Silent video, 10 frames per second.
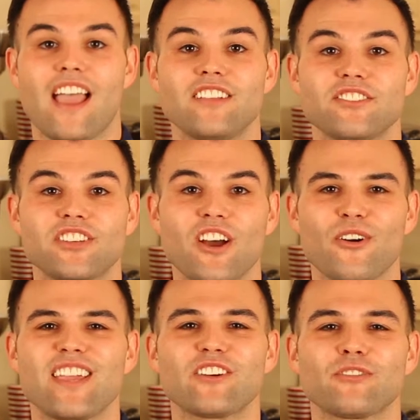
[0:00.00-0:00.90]
And so,
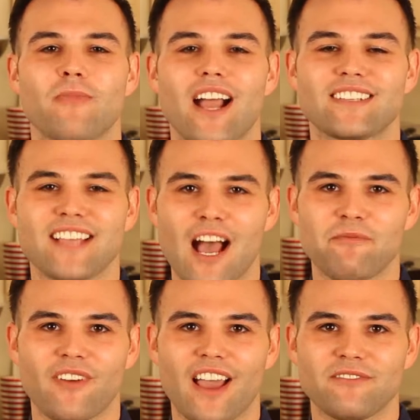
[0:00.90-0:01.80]
here are my
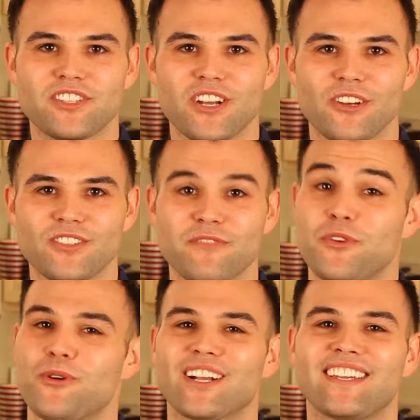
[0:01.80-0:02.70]
top 5 shows if
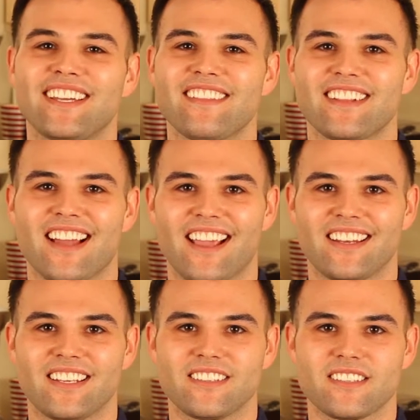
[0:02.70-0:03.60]
you were a kid in the
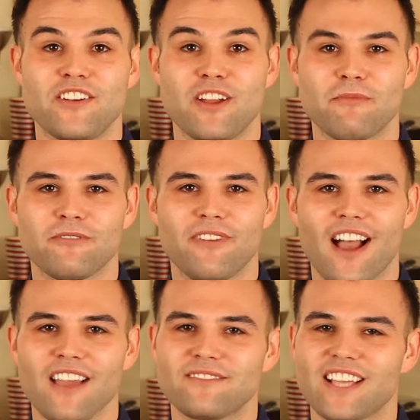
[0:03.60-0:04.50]
90s. Number
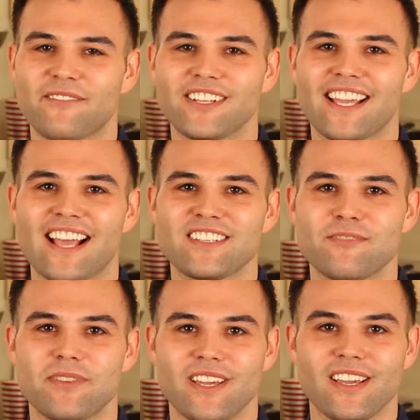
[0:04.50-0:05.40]
5 definitely has to
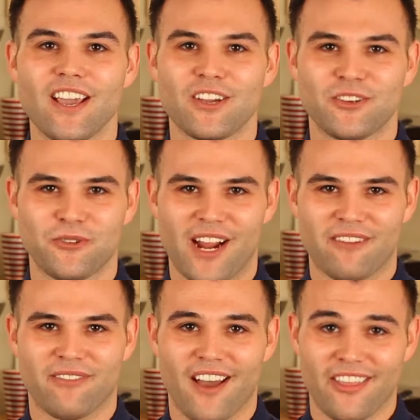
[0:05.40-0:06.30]
be
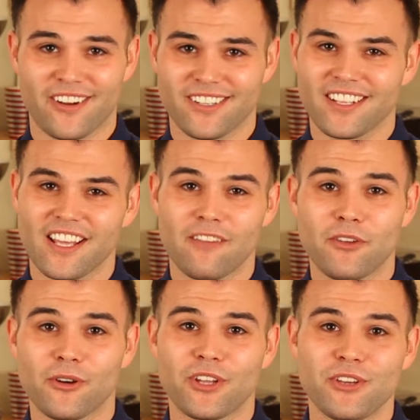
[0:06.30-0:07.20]
Grandfathered. If
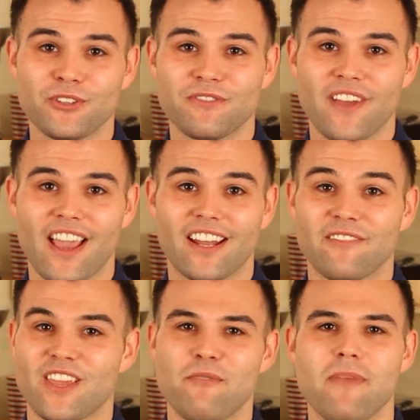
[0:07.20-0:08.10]
you were a huge fan
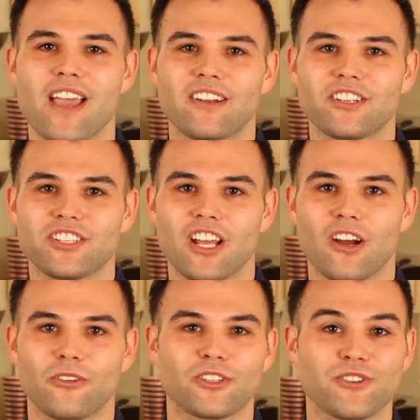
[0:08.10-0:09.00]
of The Amanda
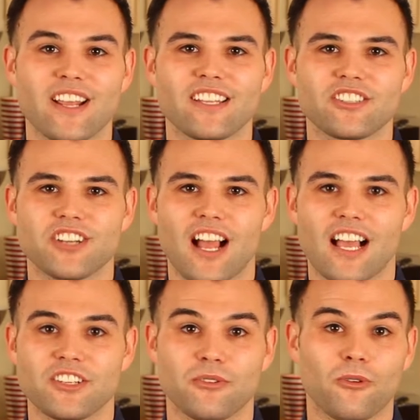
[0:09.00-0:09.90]
Show or Drake and
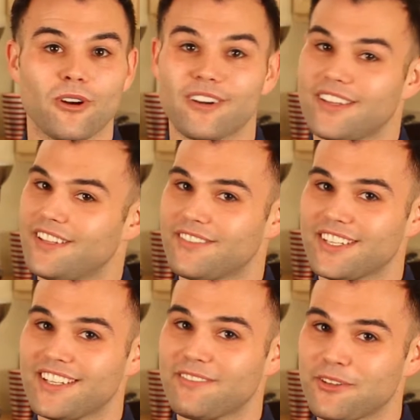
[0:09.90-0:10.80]
Josh, or even
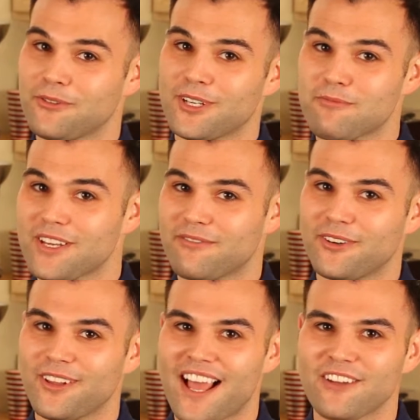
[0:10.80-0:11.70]
if you were a big
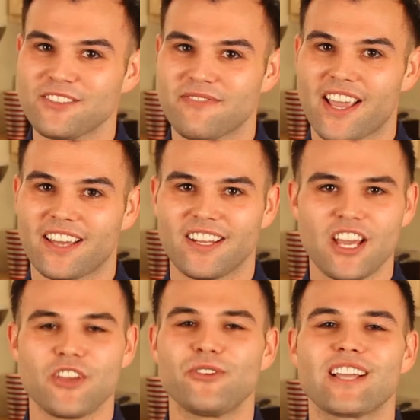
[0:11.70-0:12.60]
Full House fan,
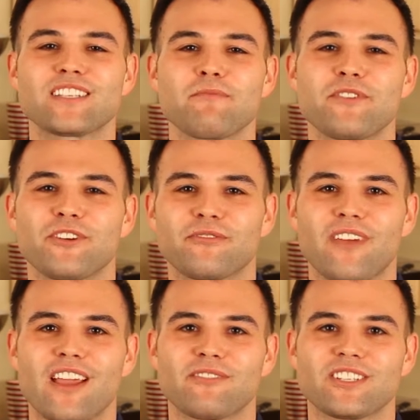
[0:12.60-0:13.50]
you get some of your
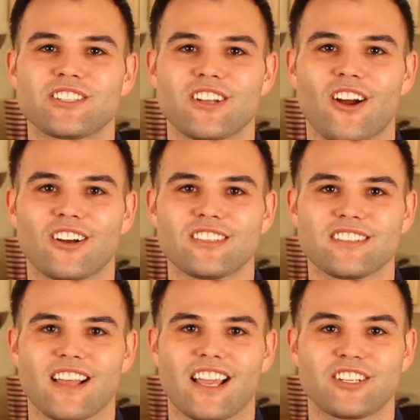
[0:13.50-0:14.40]
favorite stars
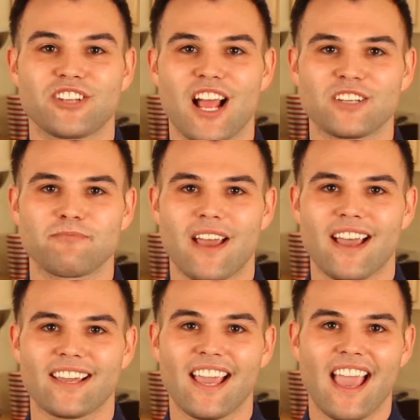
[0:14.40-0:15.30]
like Josh
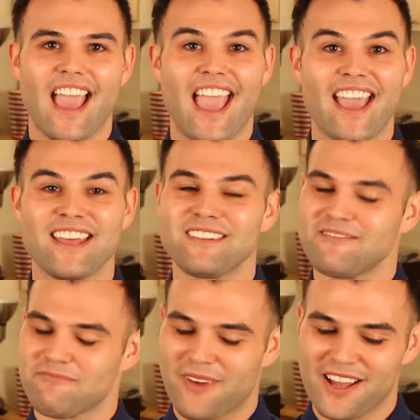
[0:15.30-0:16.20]
Peck
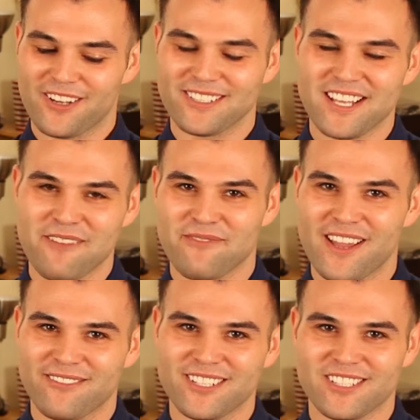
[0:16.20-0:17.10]
and my all-time
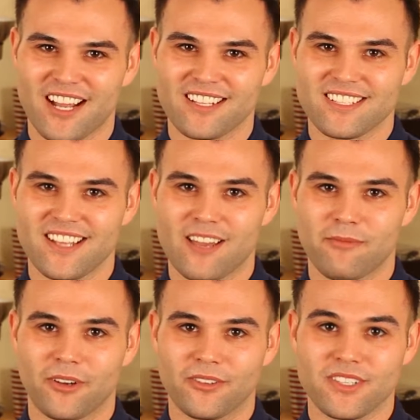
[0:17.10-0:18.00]
favorite, John
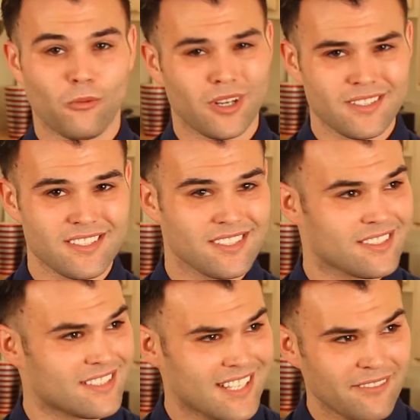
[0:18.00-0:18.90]
Stamos. One's
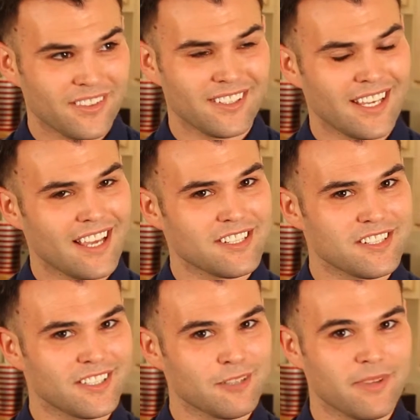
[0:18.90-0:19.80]
definitely aged a
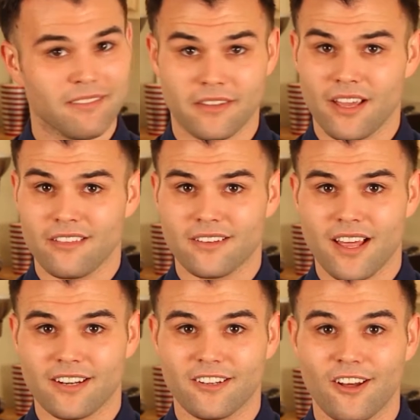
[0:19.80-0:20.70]
little bit, the other
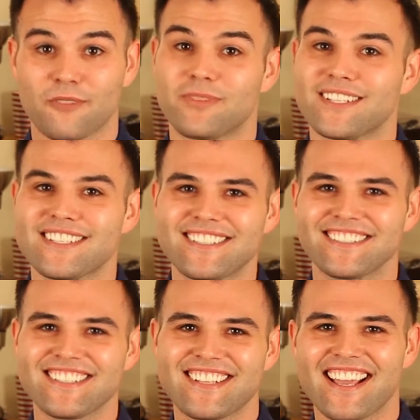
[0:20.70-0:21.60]
not at all, but it
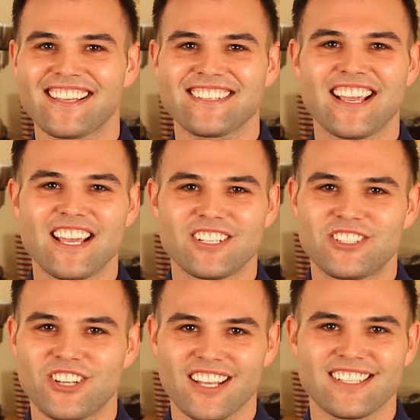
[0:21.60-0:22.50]
still stays
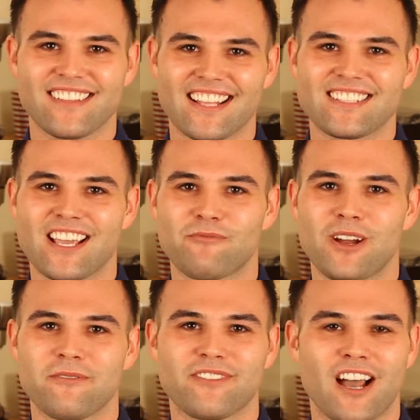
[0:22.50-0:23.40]
just in that same
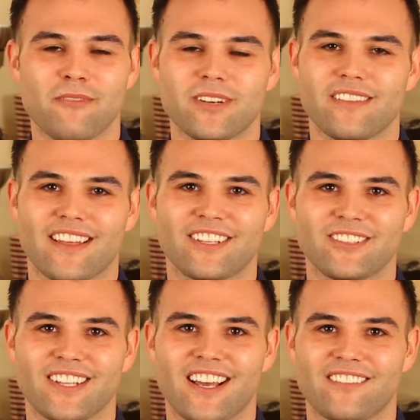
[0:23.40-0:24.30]
realm of comedy that you
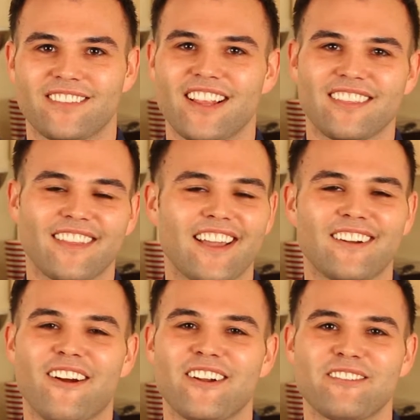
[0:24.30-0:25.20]
love,
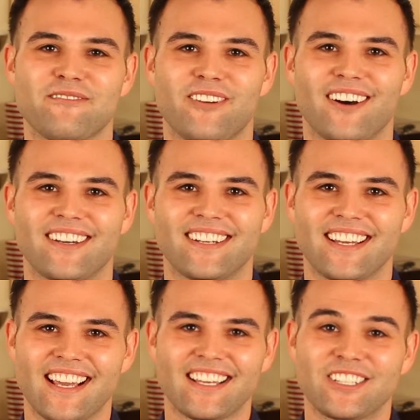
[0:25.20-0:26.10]
lighthearted fun,
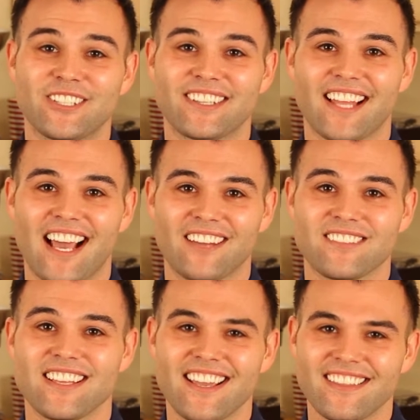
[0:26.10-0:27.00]
good
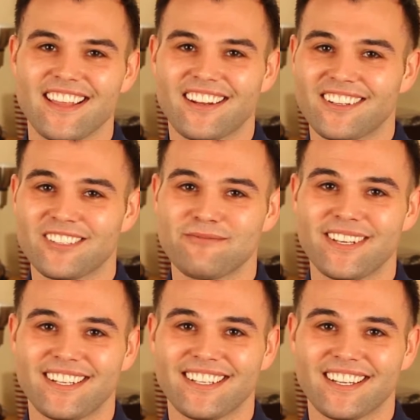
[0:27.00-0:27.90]
laughs, and that
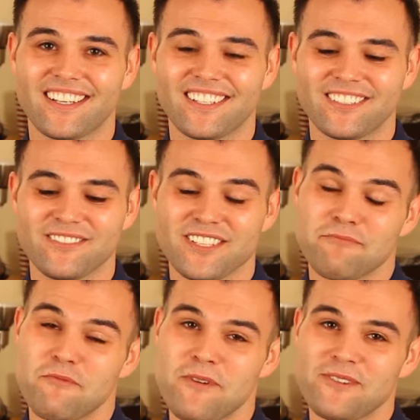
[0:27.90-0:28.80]
undermeaning of some
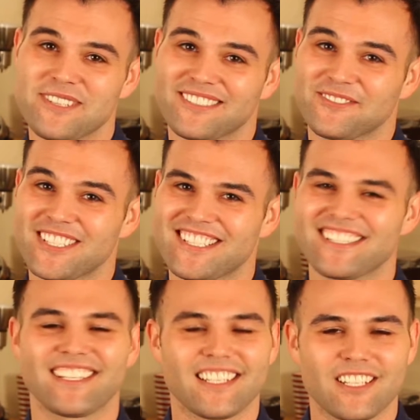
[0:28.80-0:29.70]
emotion, which
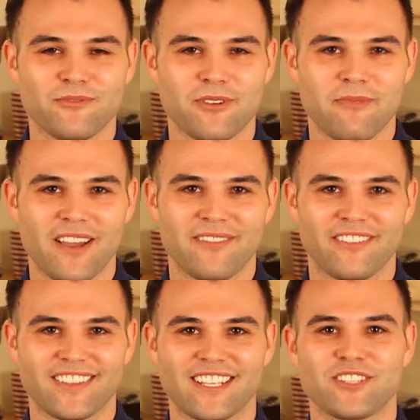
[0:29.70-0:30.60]
is one of my
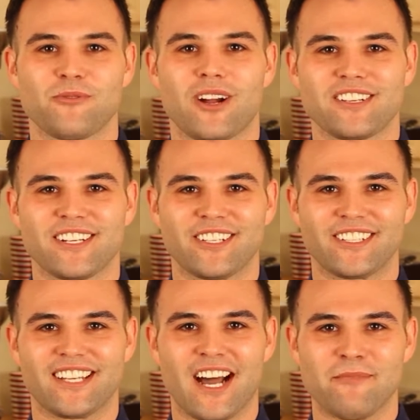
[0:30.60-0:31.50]
favorite things to watch in a good
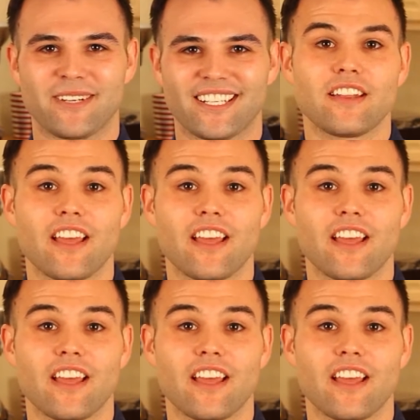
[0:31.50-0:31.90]
comedy.